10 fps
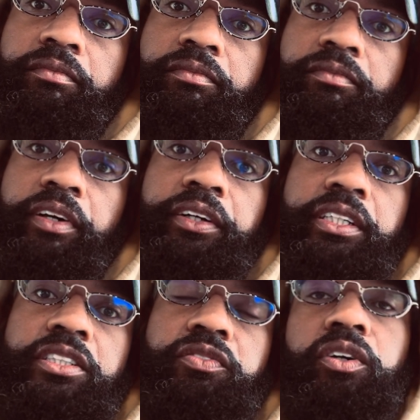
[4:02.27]

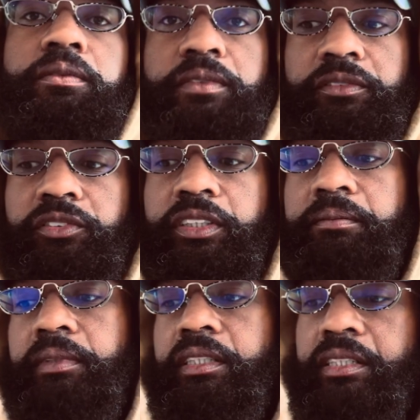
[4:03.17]
various forms of
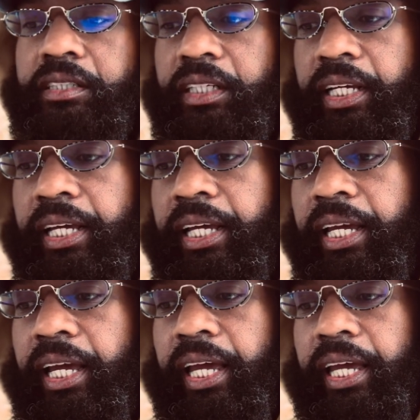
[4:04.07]
treatments.
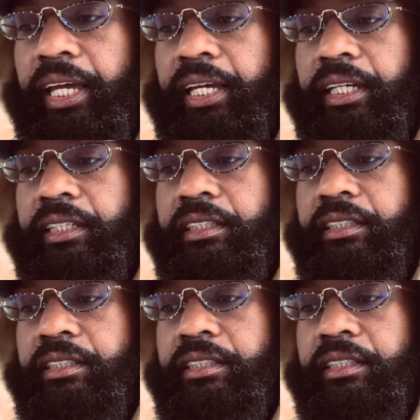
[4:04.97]

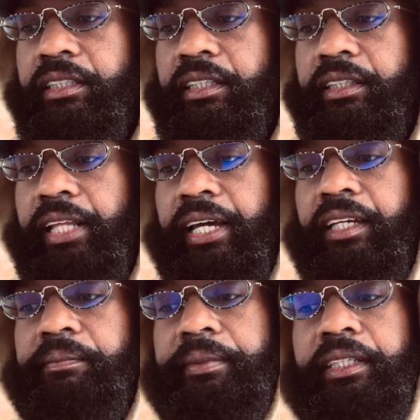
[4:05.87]
And that
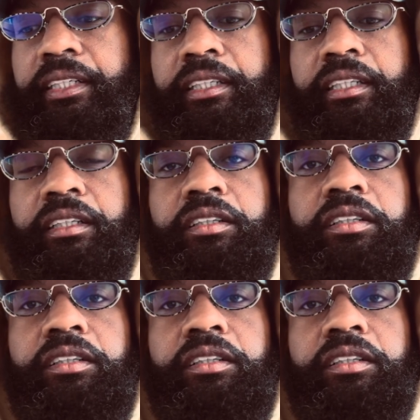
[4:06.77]
can be